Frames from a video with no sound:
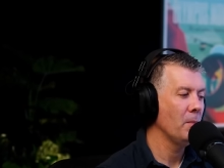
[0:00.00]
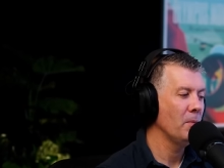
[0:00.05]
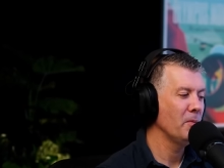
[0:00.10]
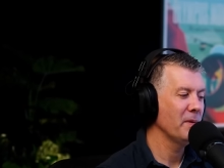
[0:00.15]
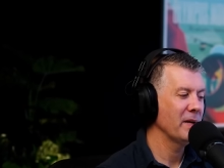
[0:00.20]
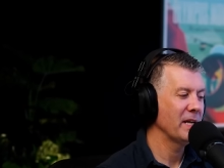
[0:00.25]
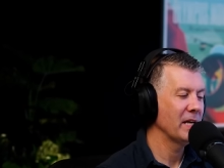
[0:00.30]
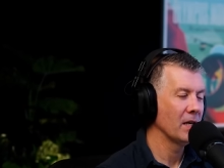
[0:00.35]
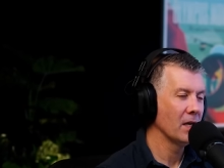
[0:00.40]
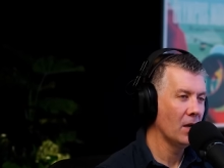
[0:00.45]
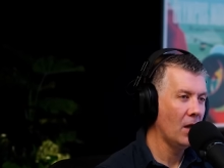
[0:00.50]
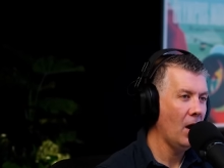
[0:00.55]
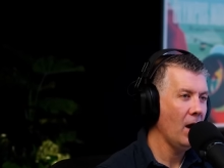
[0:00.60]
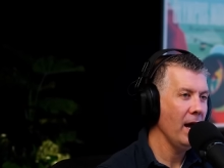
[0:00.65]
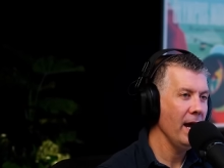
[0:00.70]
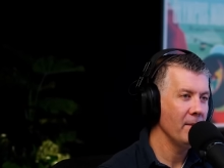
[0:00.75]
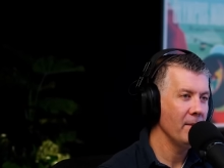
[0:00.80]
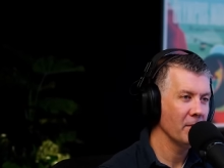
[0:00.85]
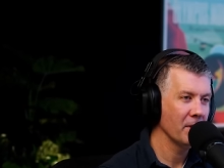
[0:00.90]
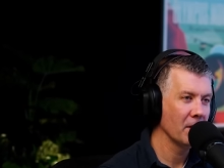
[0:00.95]
probably
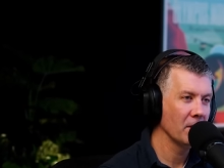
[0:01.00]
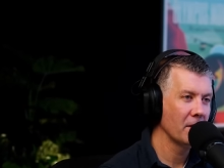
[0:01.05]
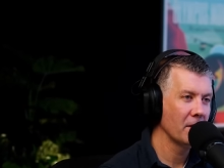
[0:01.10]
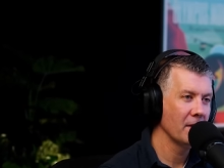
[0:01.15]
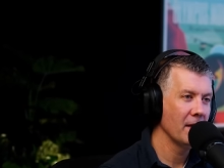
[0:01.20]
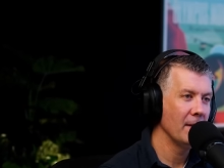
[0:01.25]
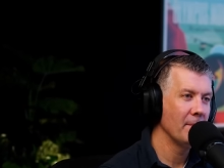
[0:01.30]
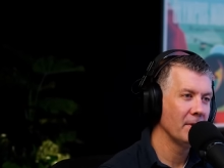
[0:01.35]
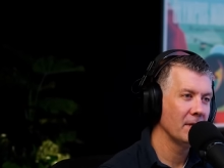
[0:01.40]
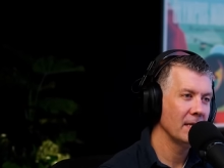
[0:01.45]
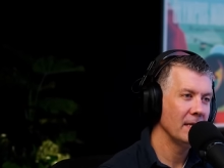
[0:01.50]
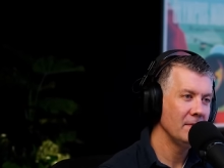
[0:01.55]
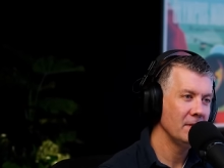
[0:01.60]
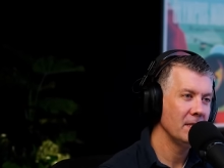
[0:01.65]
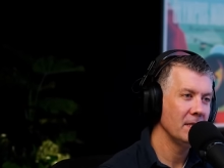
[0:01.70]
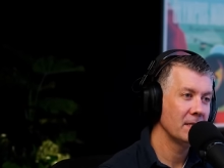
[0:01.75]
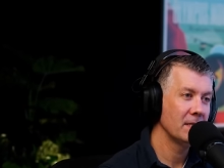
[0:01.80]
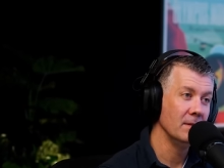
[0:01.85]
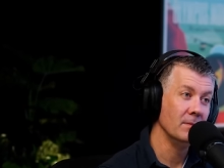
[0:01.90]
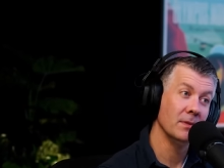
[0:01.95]
align with a lot of their belief
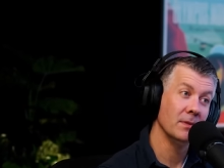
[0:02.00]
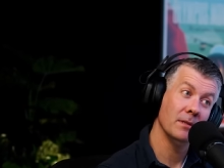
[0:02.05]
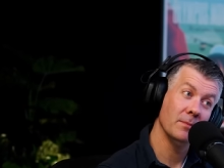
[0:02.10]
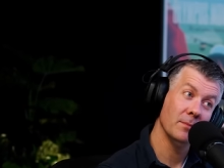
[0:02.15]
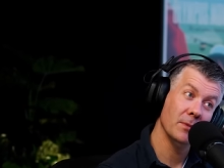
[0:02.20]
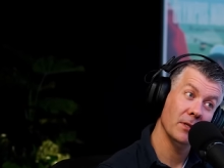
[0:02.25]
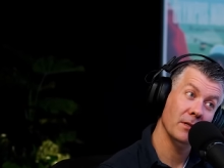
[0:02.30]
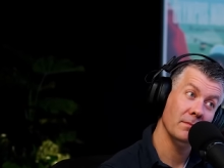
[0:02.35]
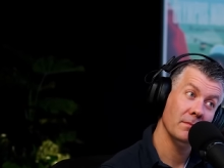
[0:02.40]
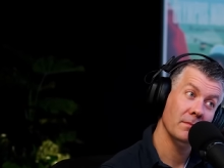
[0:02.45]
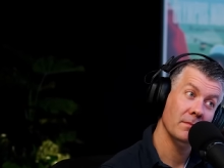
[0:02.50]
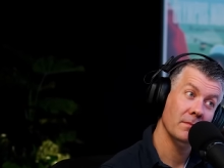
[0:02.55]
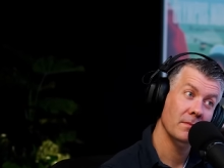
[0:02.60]
systems, am I?